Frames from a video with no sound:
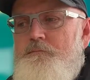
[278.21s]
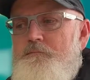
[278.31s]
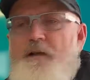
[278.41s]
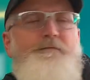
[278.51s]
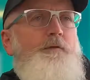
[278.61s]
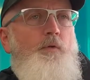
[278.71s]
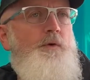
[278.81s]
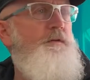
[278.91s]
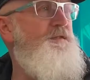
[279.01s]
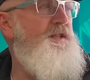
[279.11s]
rough
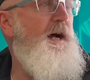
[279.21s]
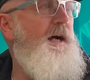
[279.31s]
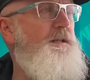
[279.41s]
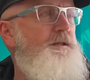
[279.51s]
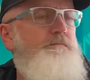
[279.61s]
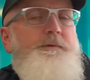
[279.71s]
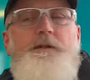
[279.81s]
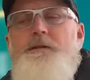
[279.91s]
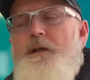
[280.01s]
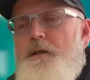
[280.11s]
order of size.
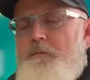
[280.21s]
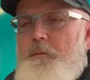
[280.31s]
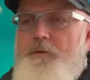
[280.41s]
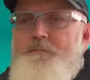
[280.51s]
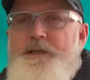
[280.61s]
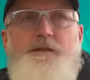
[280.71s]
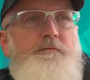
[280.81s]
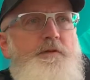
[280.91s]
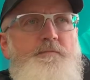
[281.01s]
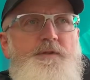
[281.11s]
We want meeting
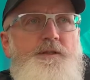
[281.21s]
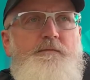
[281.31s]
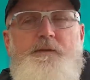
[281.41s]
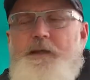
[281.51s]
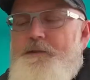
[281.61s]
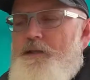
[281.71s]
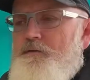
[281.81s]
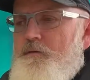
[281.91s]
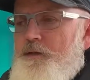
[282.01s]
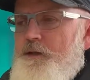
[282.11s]
rooms and that
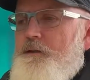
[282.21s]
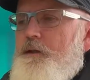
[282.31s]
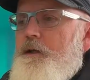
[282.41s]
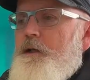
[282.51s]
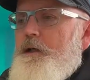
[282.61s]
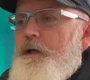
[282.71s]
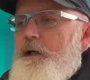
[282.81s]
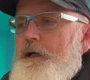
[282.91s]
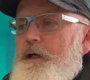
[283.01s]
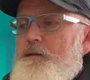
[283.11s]
sort of thing.
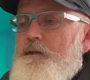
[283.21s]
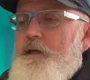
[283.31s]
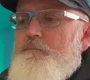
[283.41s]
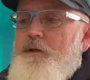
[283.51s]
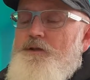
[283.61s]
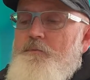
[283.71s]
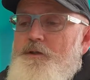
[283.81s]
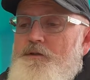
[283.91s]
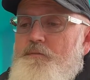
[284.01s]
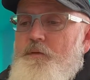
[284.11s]
And then, because it
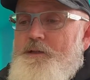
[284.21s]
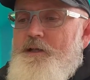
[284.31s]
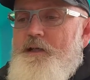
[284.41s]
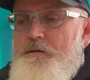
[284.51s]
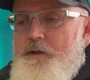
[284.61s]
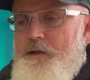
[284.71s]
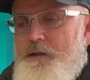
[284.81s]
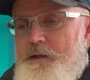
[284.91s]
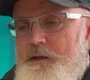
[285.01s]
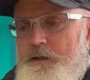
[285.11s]
was Waitakere,
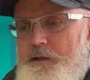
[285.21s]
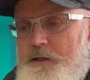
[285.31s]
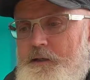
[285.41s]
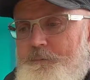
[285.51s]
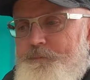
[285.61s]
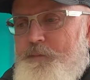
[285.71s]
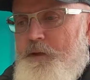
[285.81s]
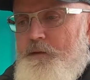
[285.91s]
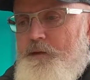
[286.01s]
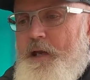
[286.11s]

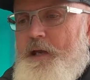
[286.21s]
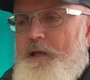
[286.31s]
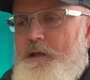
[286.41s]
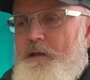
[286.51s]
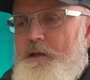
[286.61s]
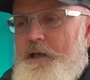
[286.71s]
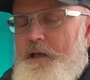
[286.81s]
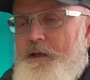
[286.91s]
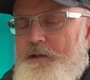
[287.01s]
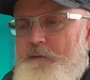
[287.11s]
they
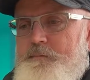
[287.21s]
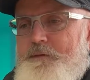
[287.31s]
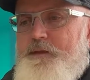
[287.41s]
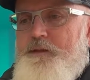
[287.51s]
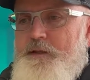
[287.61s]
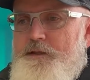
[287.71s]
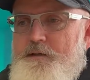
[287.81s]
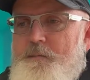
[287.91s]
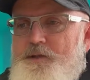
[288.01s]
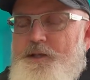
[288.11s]
had a couple of other things,
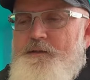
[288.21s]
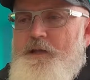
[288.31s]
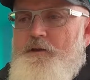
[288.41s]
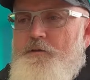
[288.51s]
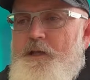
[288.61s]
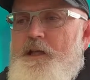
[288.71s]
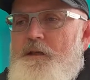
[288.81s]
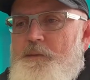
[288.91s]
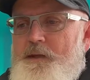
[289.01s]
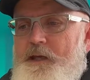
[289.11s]
and I'm not saying they're
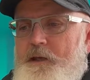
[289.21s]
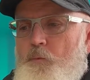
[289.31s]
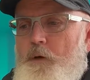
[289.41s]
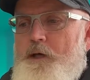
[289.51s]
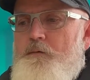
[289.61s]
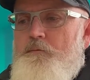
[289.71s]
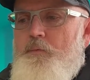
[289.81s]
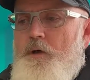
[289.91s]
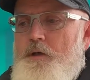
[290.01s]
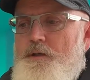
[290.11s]
unique, but they had one
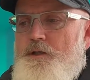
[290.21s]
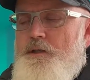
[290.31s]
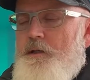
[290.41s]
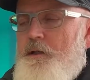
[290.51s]
was